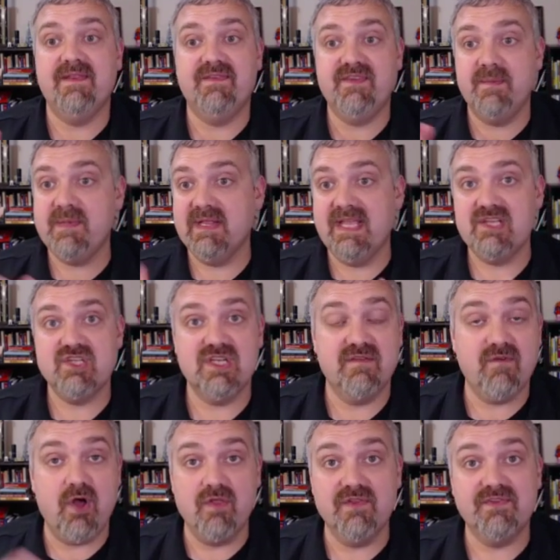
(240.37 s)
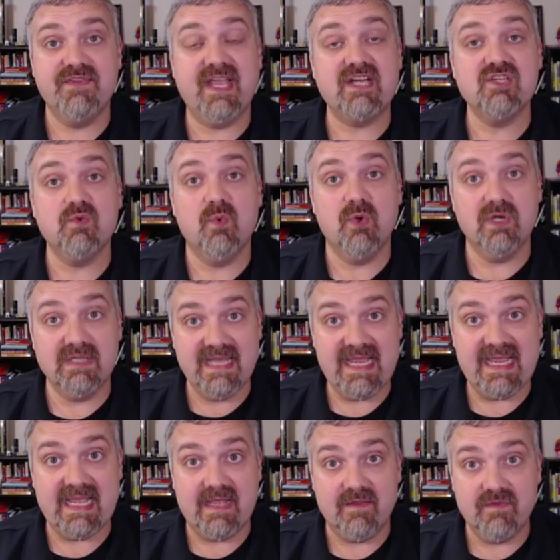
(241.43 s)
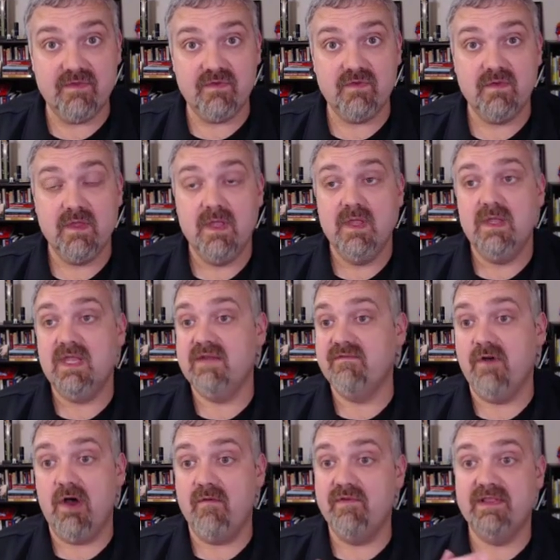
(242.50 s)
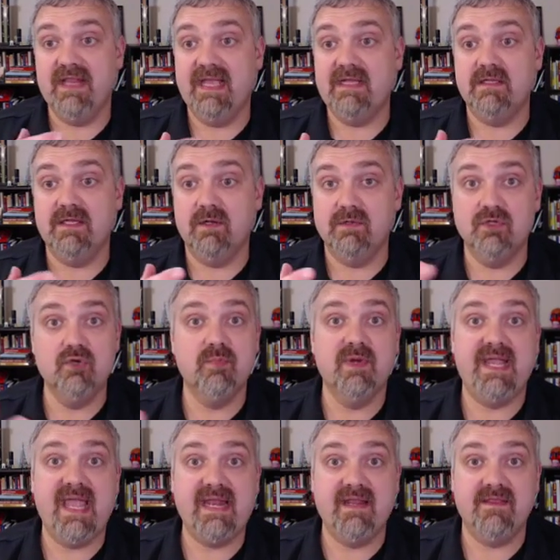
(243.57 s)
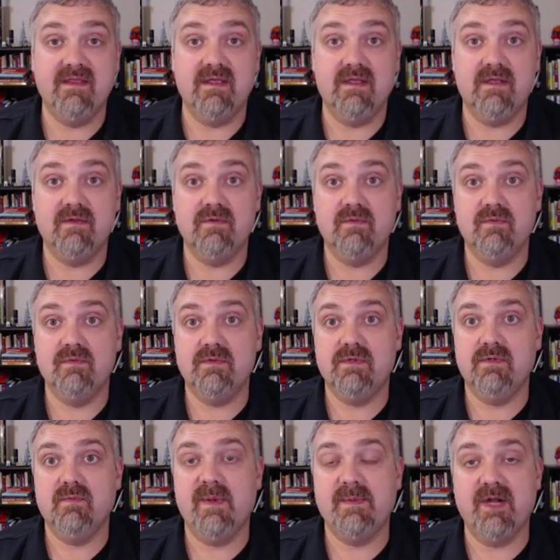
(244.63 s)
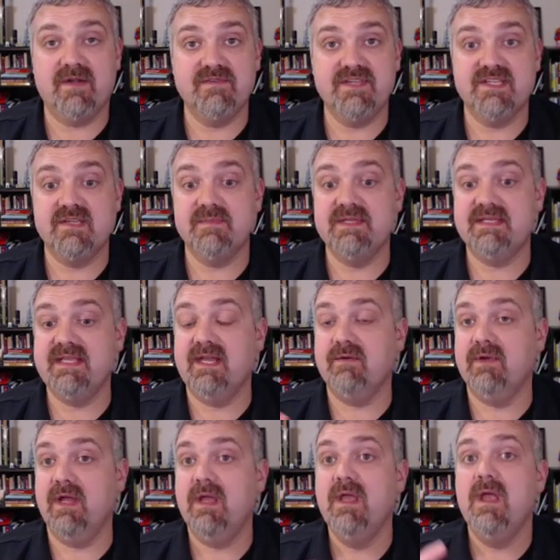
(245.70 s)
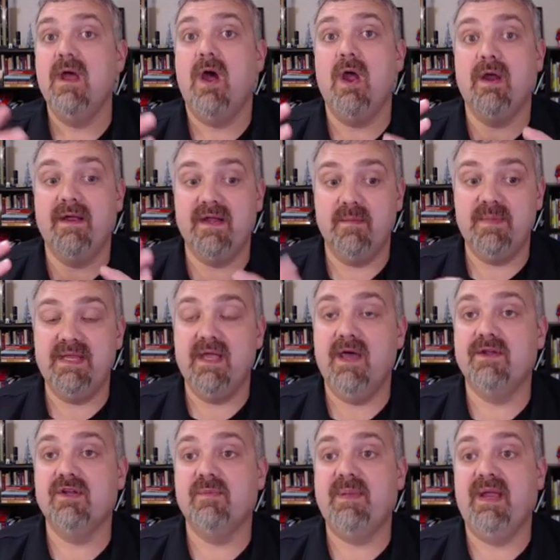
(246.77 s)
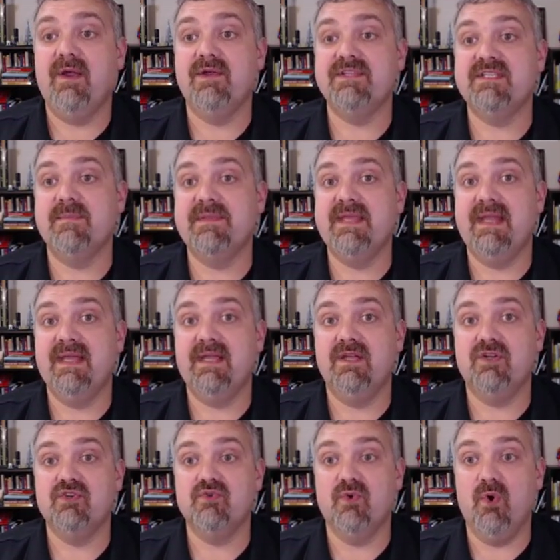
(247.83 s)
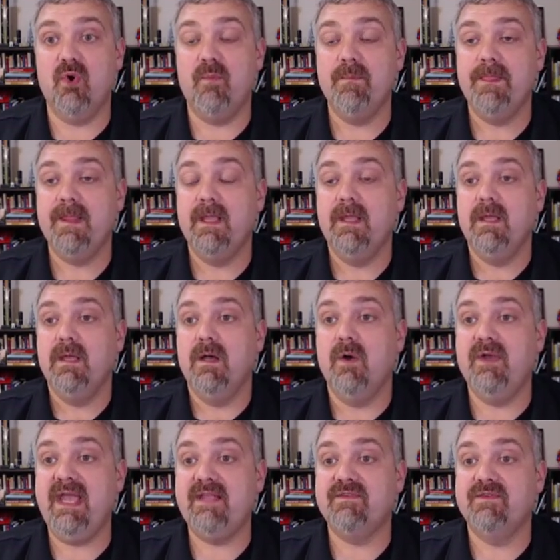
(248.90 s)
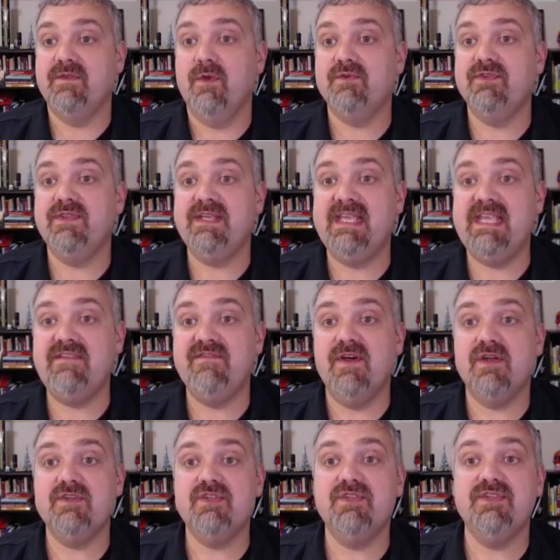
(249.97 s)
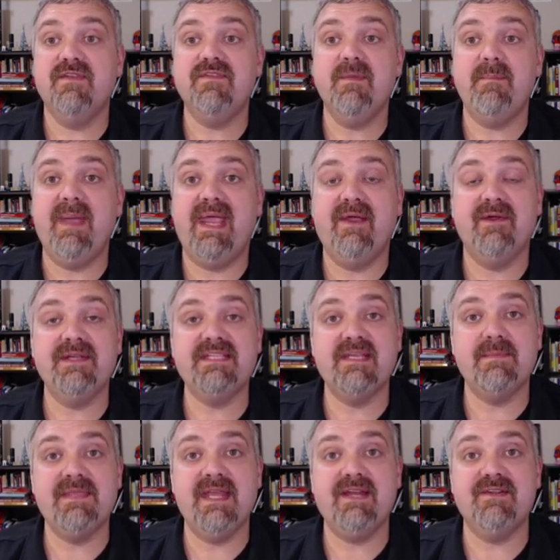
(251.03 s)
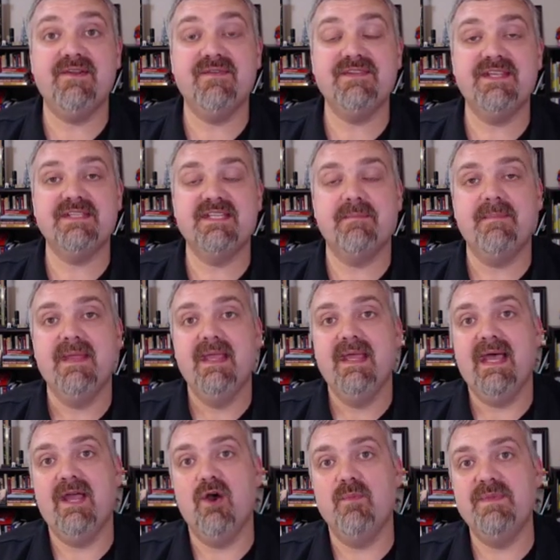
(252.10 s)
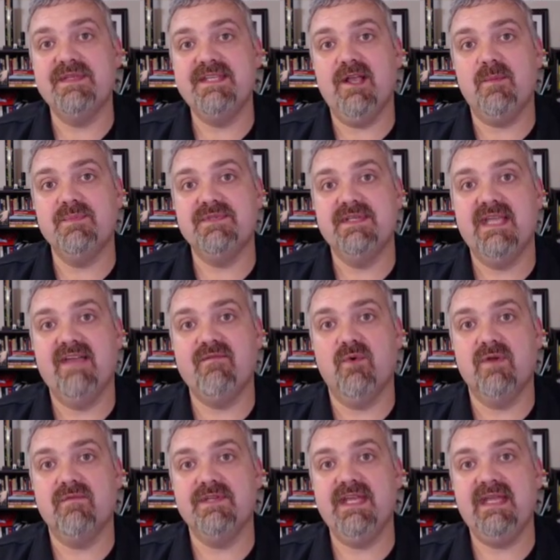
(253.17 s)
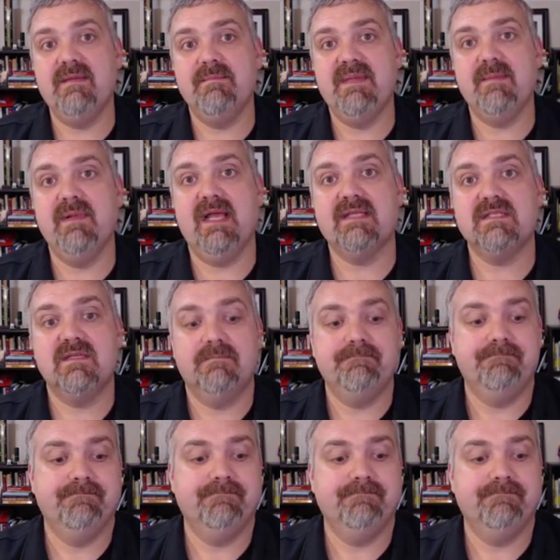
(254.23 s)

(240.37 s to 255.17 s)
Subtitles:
and the stimulation of all the sexual glands involved with lubricating the reproductive systems, etc., are going to be under parasympathetic control. Okay, so those are the key functions of the parasympathetic nervous system. I hope this helps. Have a wonderful day. Be blessed.